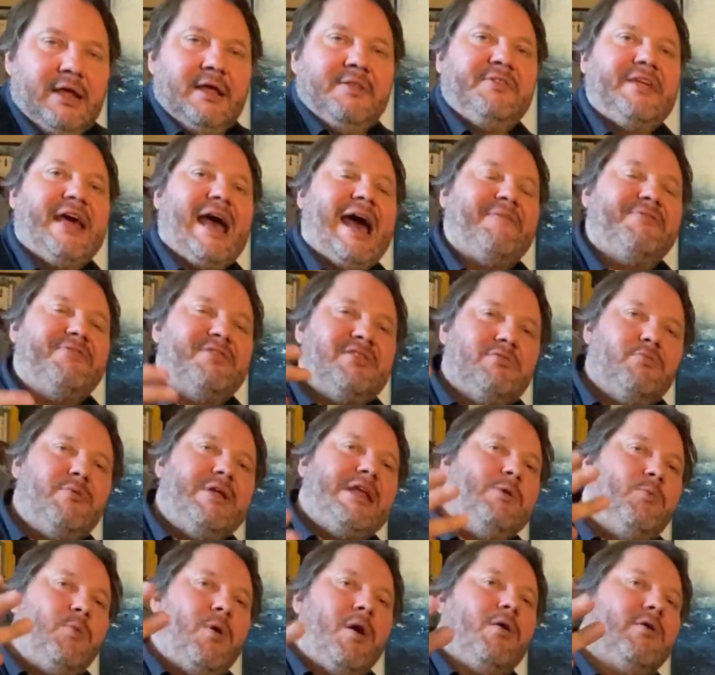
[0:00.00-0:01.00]
They have
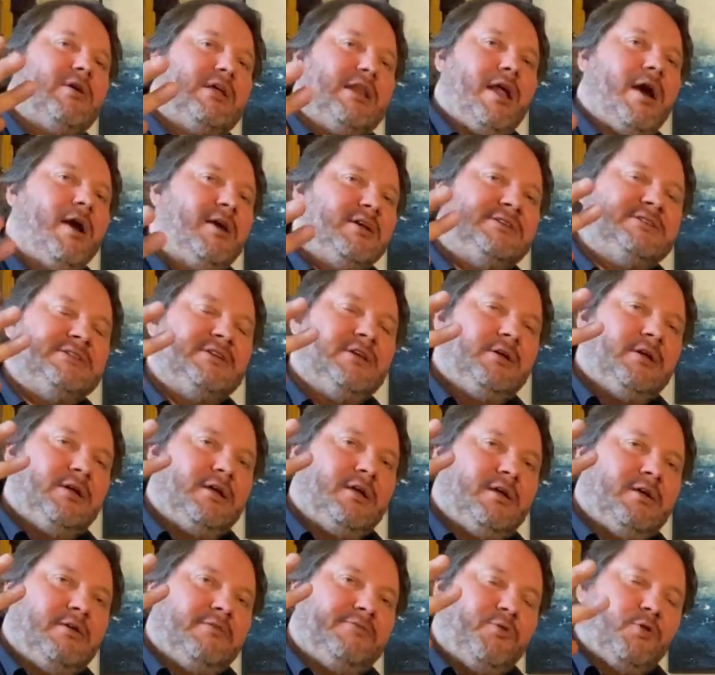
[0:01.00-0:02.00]
3 world-class
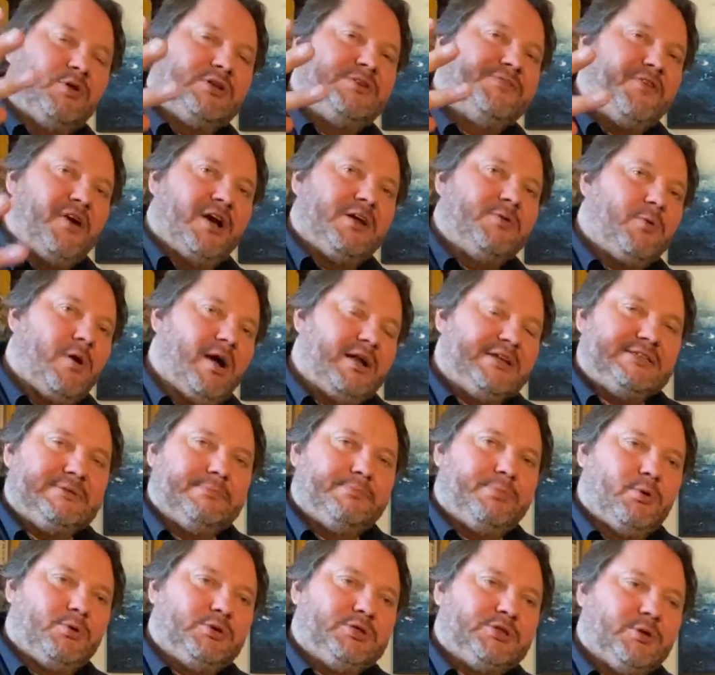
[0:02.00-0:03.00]
fortified wines
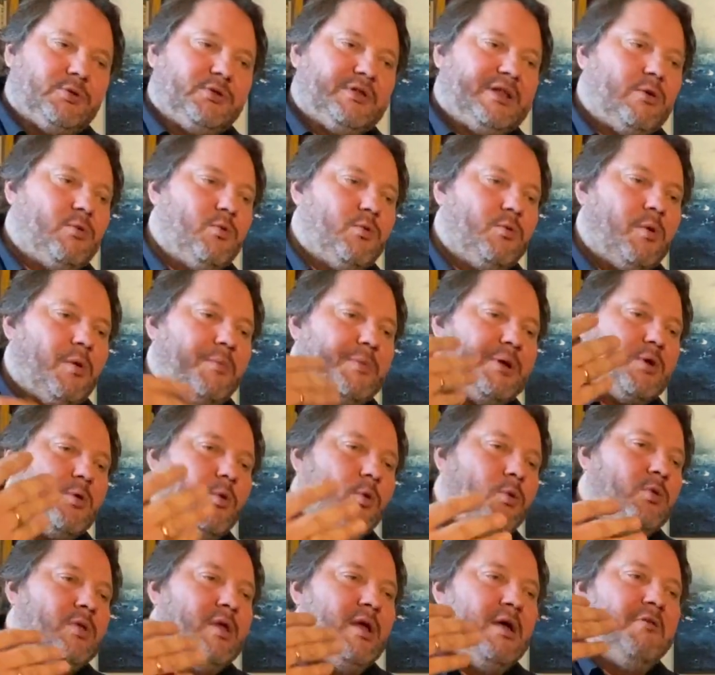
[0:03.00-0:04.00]
in Portugal. They're all what we
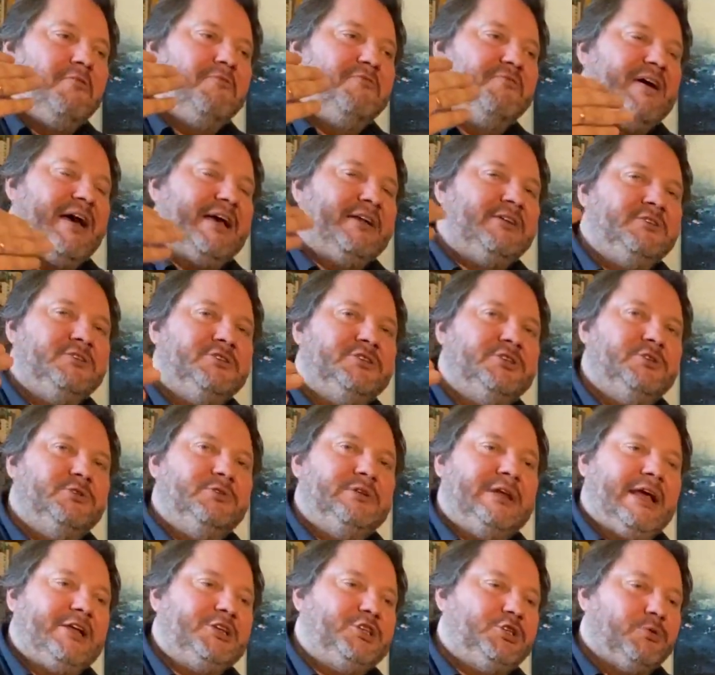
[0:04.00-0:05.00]
call vin do
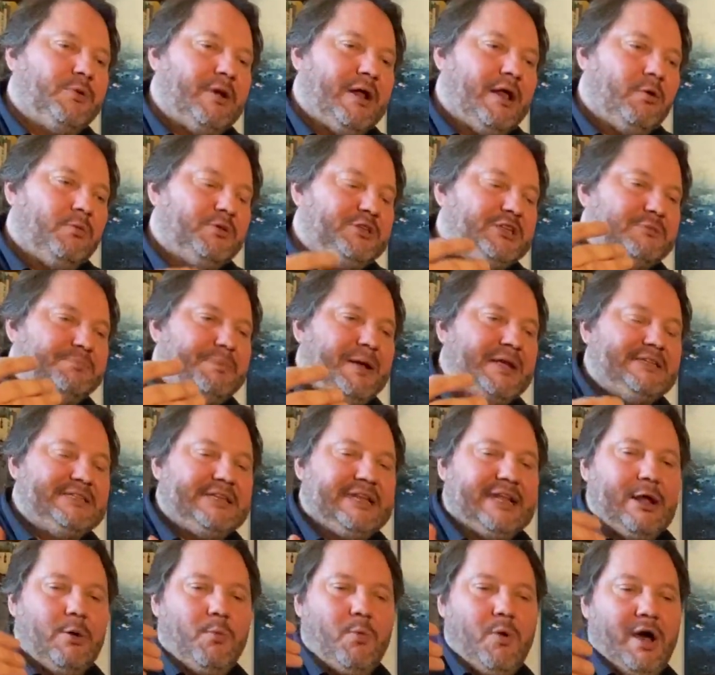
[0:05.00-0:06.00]
naturel, which is
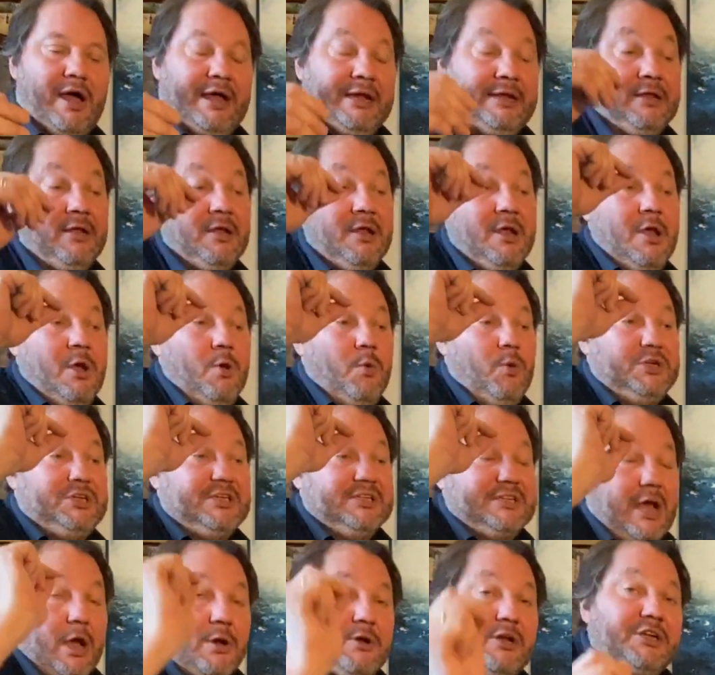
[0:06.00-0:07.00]
basically a wine which
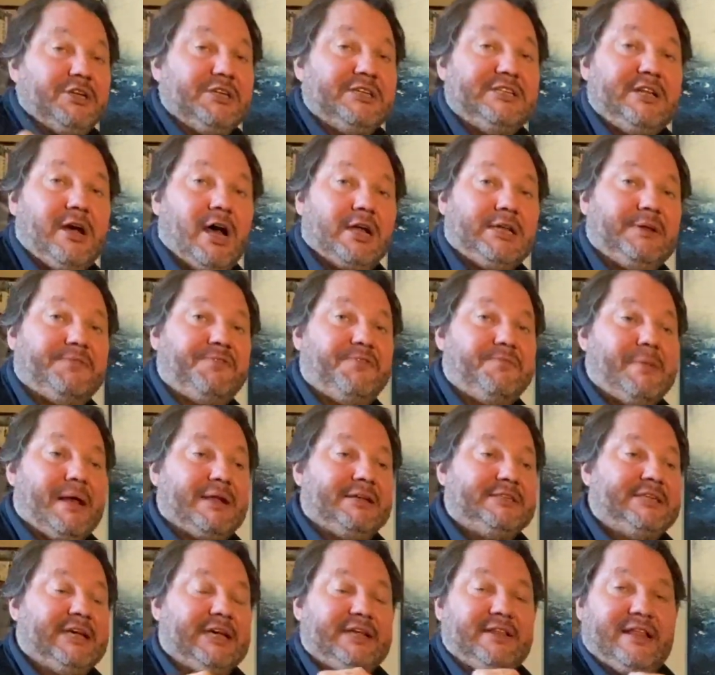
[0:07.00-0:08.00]
has only just started
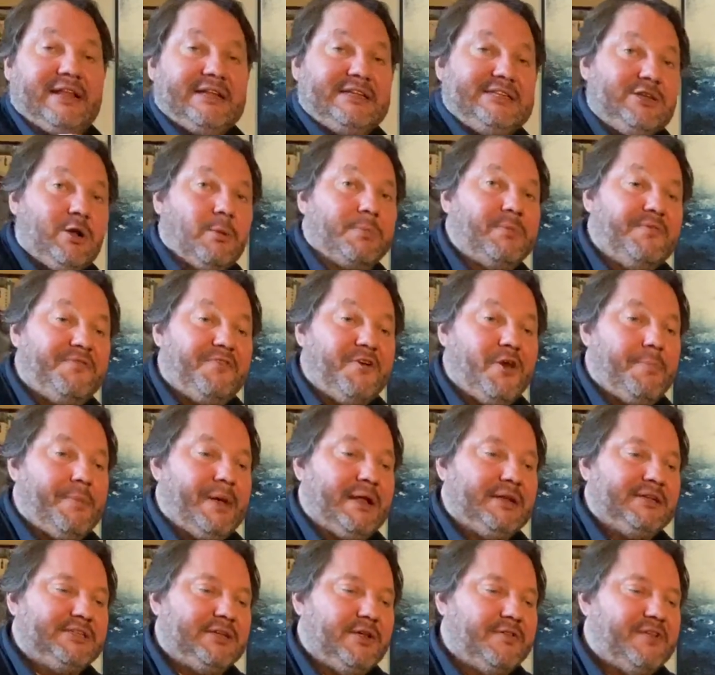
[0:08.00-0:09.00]
fermenting and they stop the
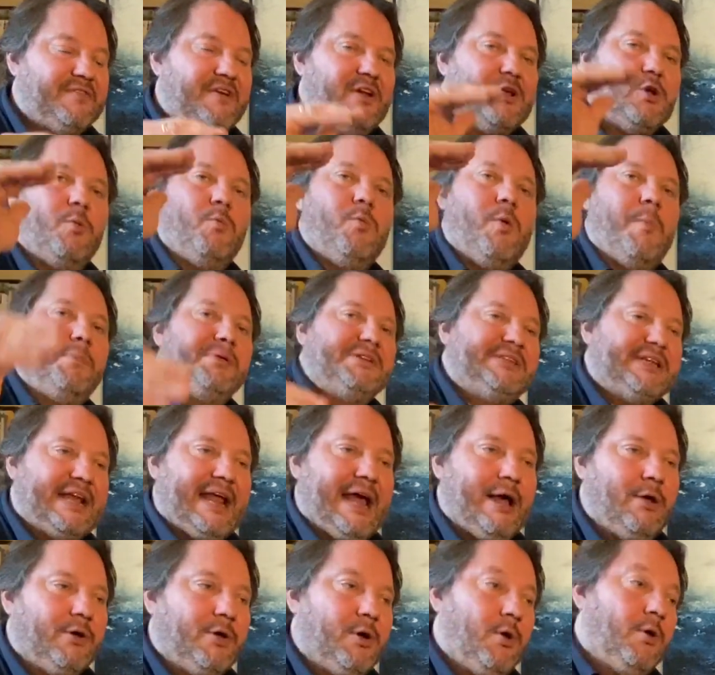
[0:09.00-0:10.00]
ferment. So they've only got 1%
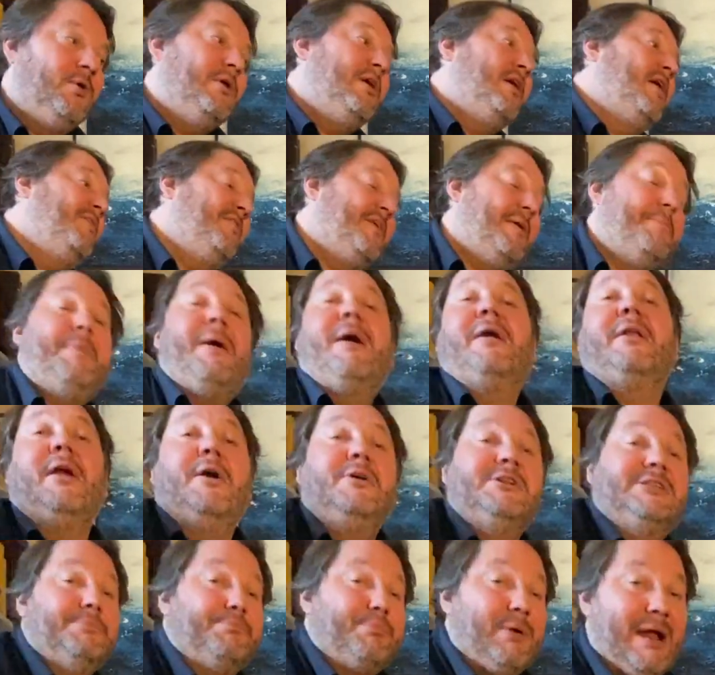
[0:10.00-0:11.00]
alcohol. They bung
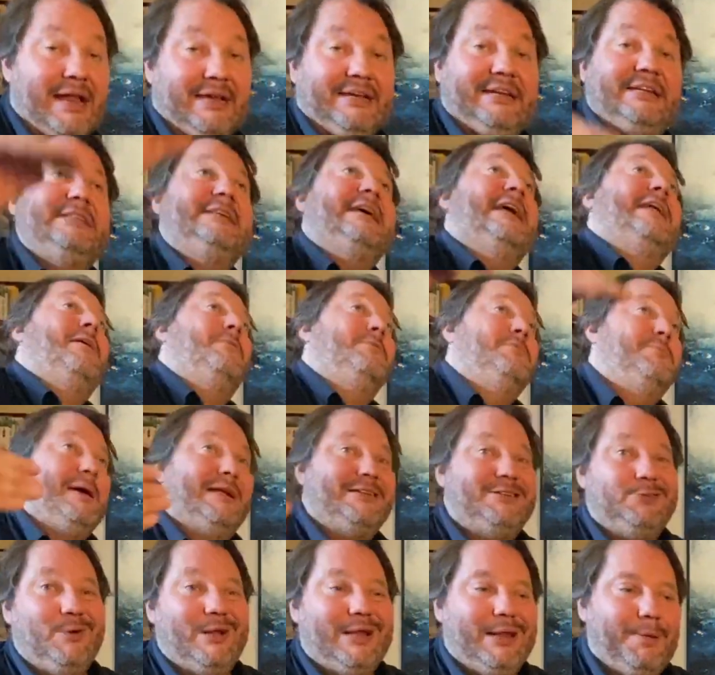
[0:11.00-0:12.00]
loads of brandy to get up to
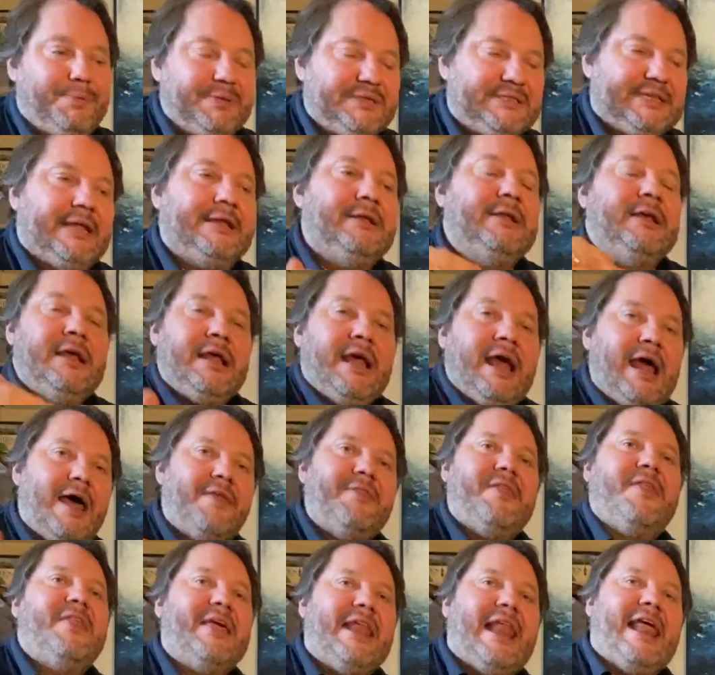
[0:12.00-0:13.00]
about 20%,
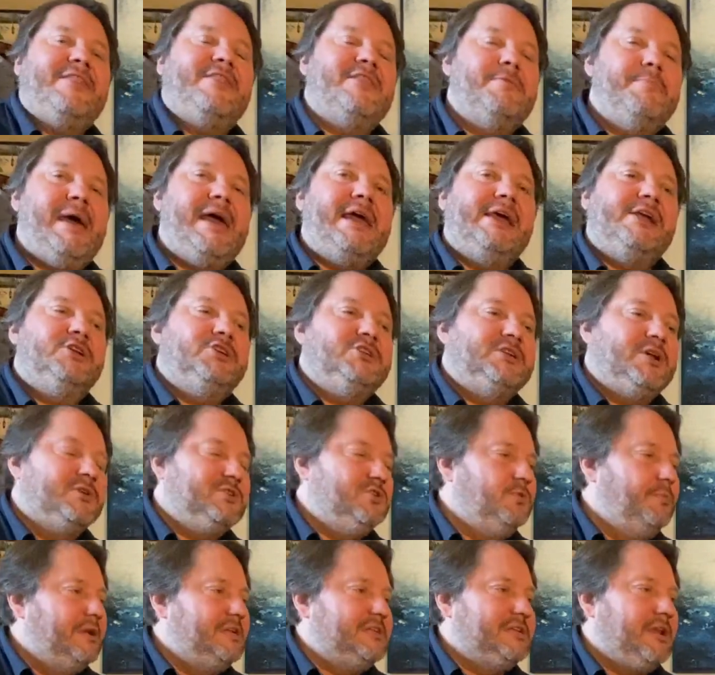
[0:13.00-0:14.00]
and then they let them age. So it's
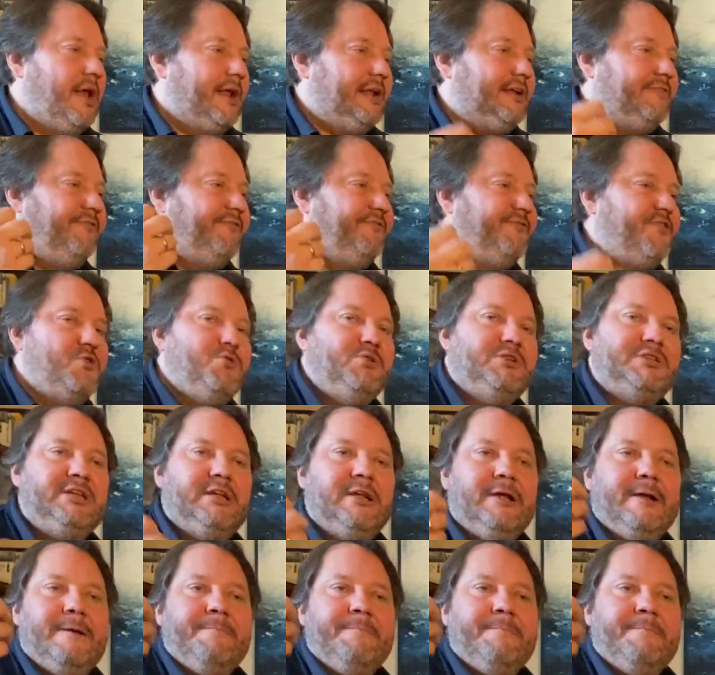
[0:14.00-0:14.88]
almost like fruit